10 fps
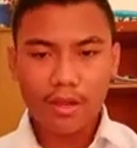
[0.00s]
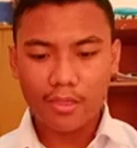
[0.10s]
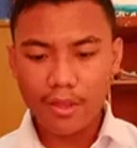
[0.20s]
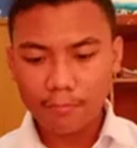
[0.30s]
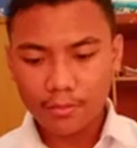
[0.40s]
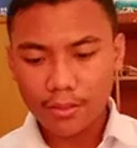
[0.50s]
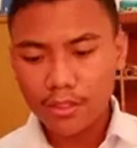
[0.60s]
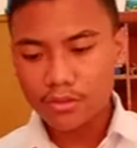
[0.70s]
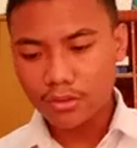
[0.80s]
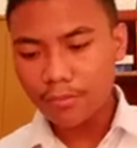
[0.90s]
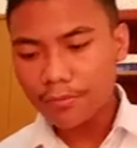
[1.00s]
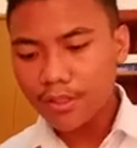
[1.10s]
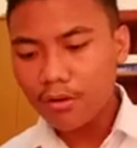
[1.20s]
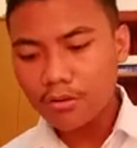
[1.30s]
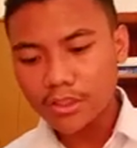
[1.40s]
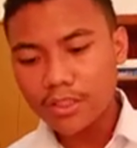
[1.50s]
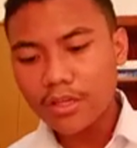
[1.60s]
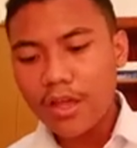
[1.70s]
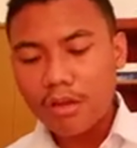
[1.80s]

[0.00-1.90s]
example Tokopedia, Gojek,